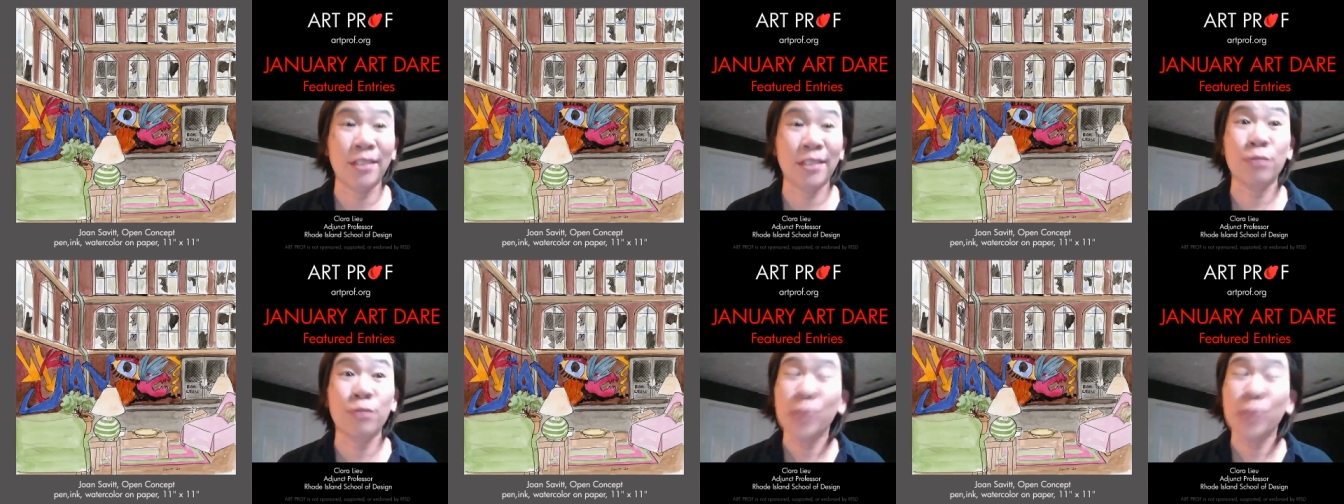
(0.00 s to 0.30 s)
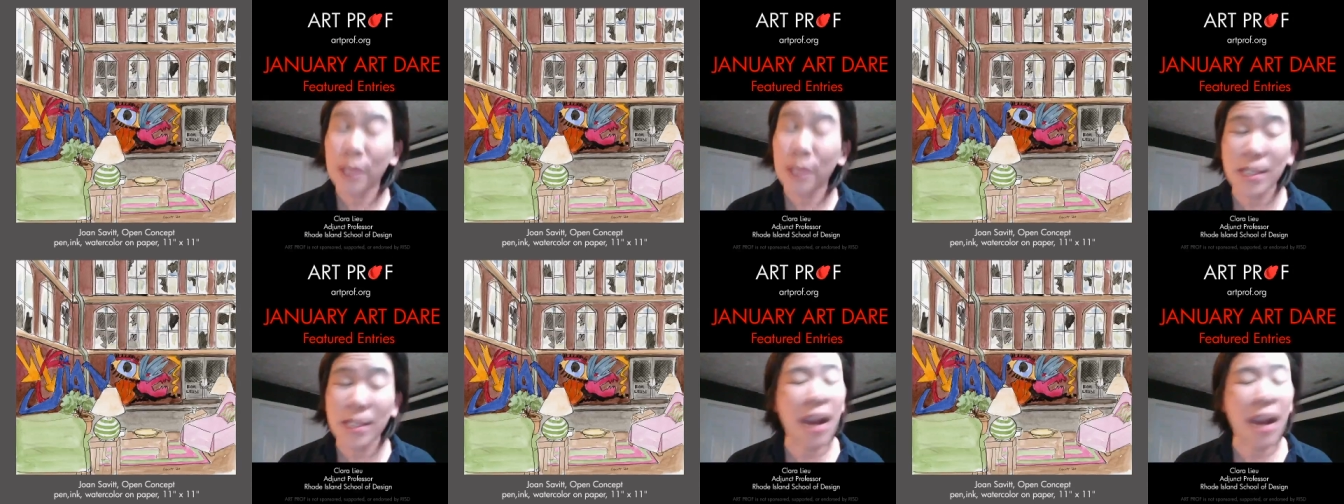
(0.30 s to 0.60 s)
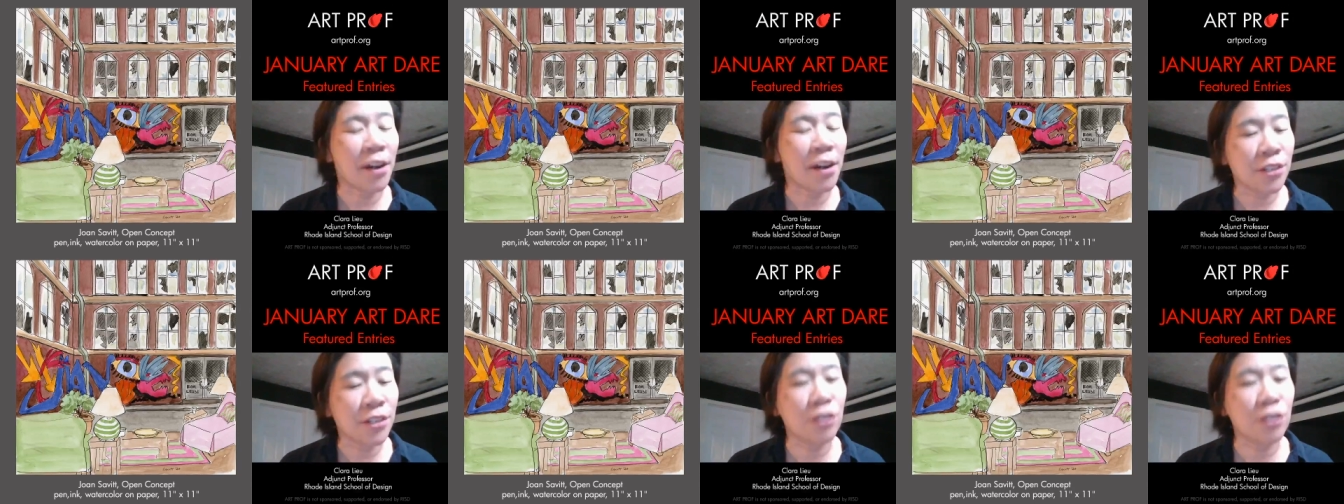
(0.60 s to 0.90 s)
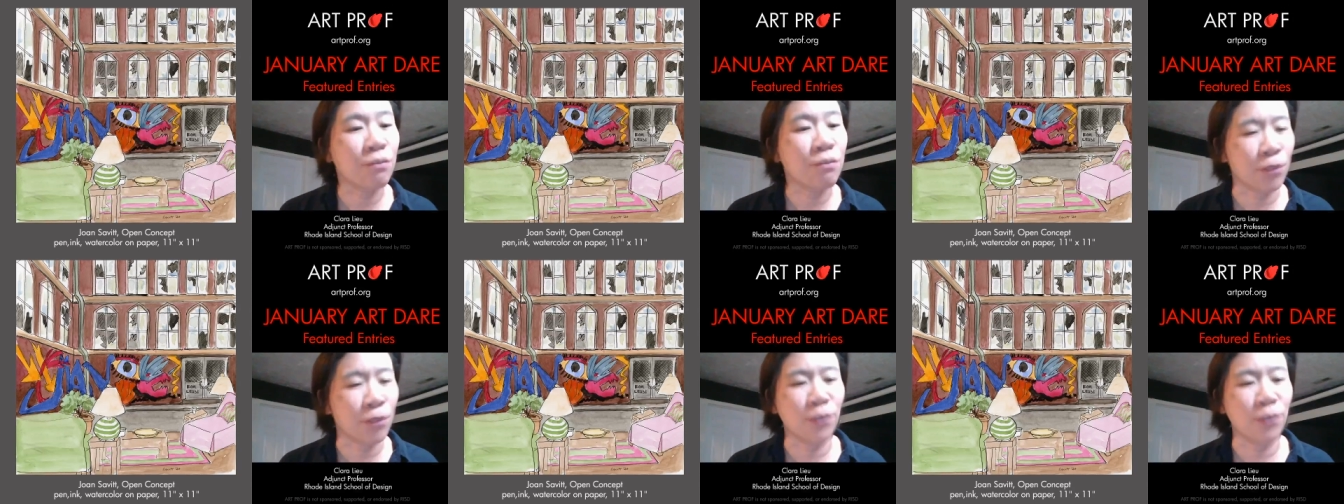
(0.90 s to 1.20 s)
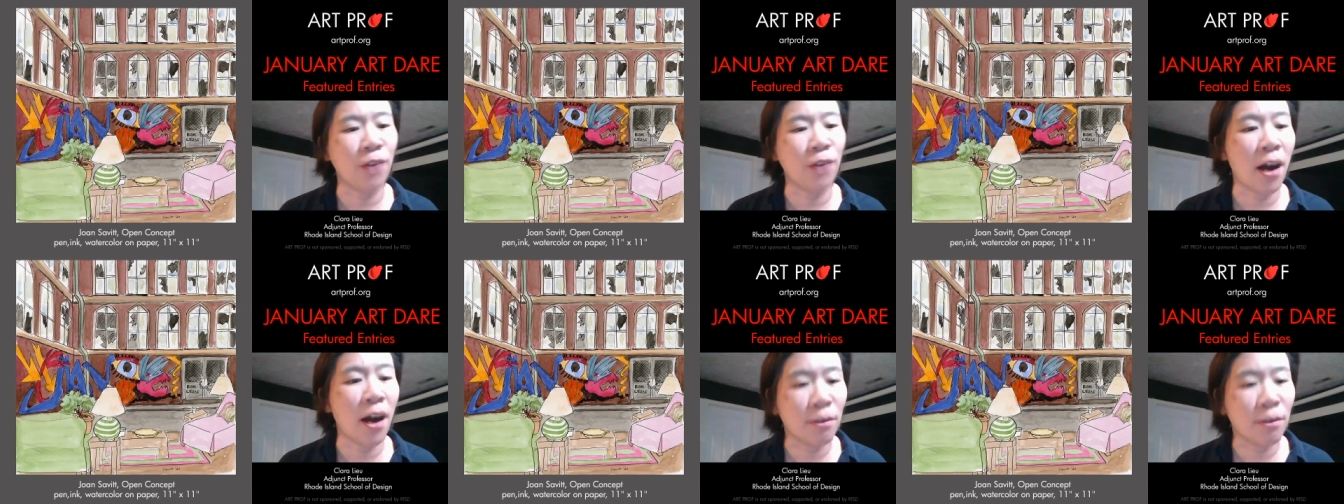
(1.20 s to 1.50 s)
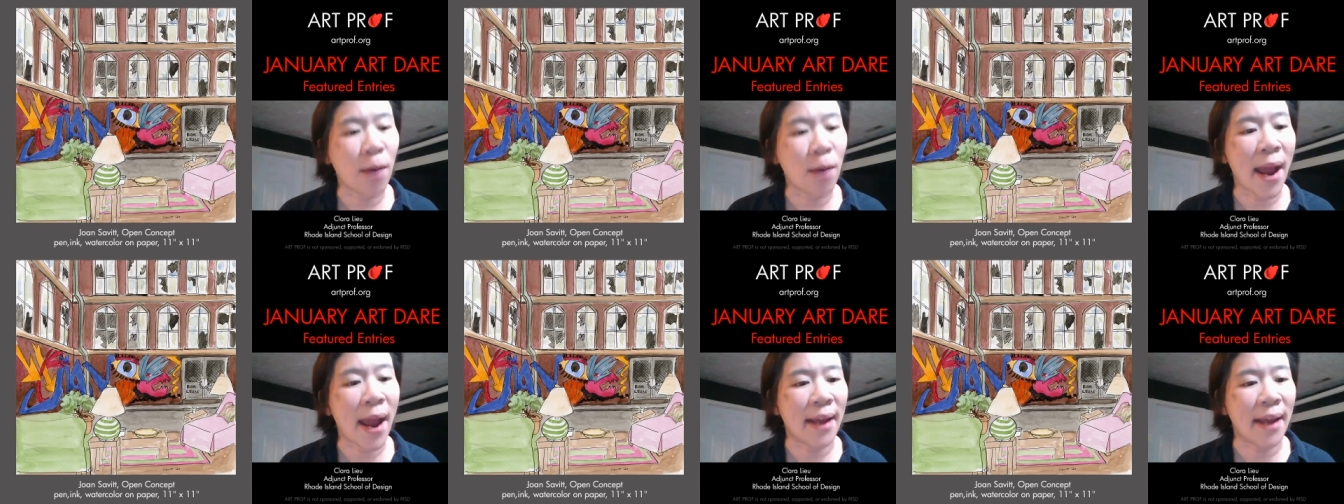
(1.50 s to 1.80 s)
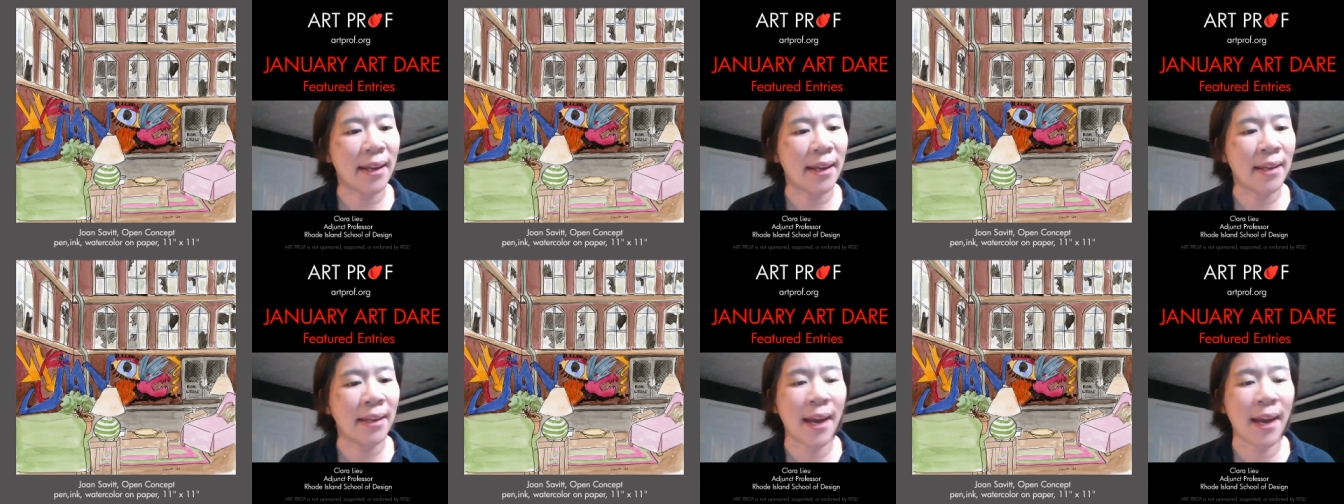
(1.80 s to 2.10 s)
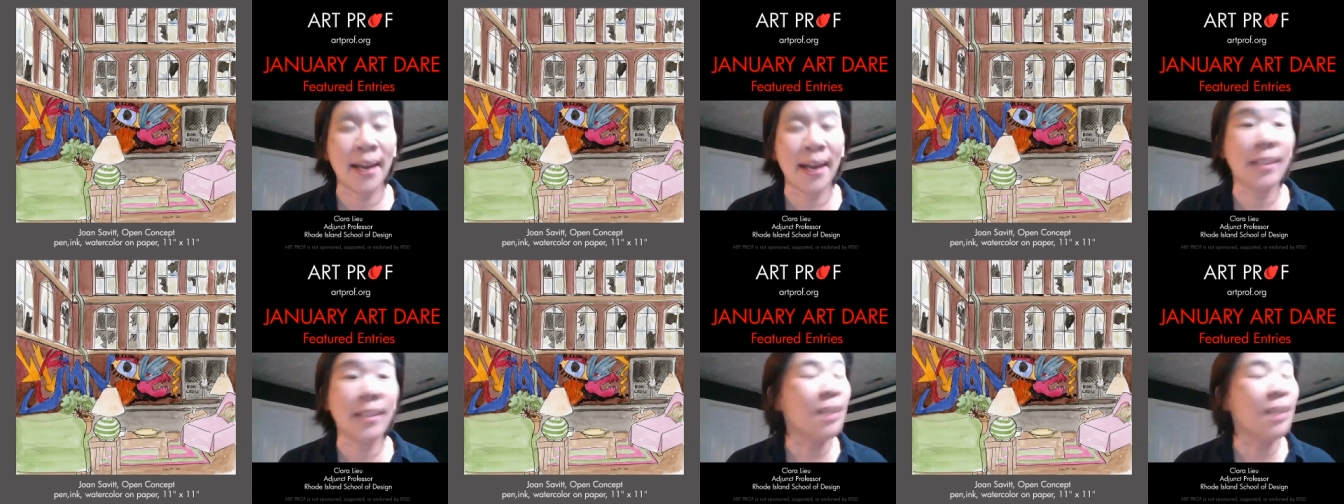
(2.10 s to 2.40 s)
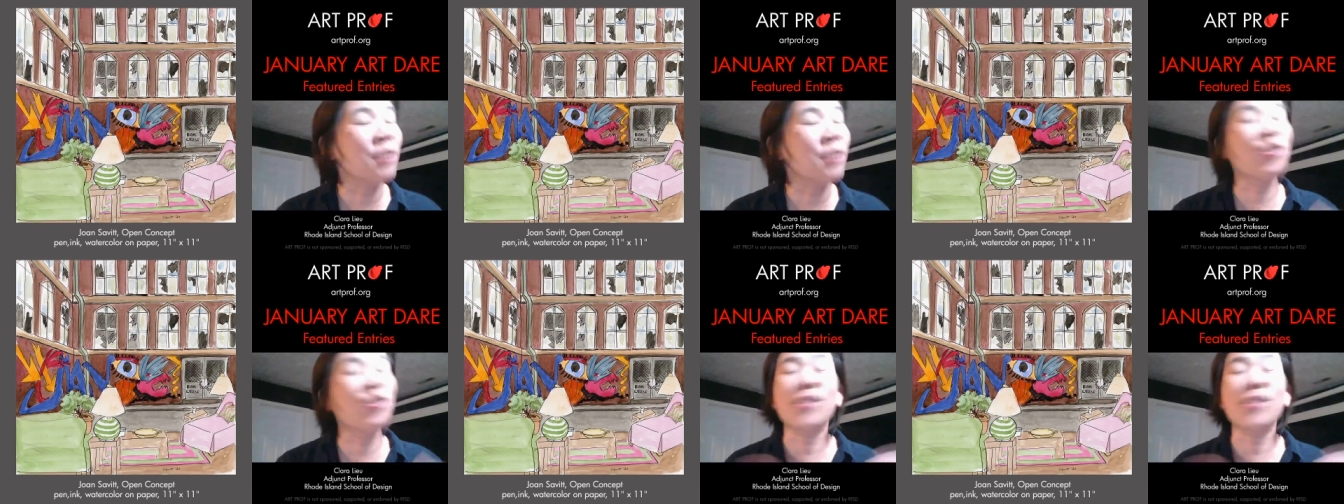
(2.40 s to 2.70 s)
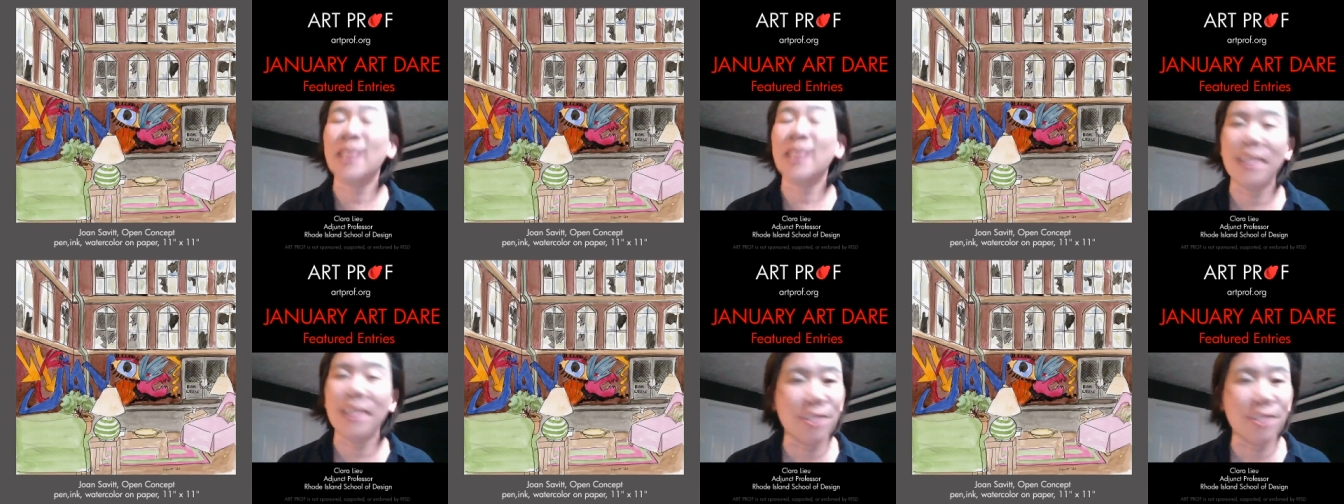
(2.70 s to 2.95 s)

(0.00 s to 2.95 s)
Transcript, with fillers: could really carry you for a long way. And I, I, think you're just getting